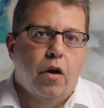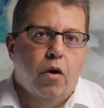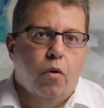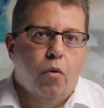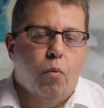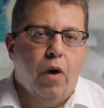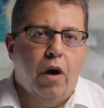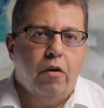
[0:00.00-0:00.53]

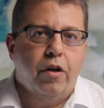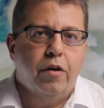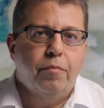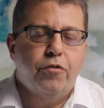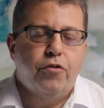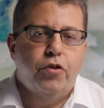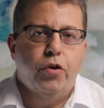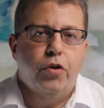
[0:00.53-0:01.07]
Welcome
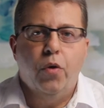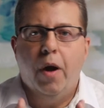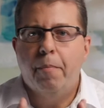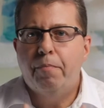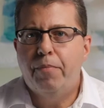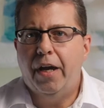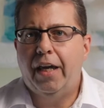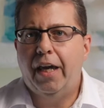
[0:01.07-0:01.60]
to
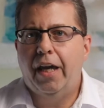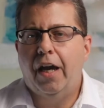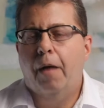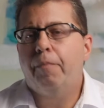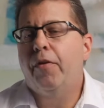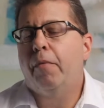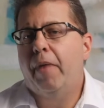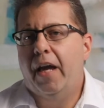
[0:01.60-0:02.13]
Picking
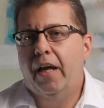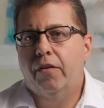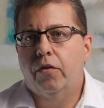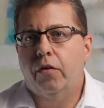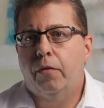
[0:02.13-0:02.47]
Up the Mantle.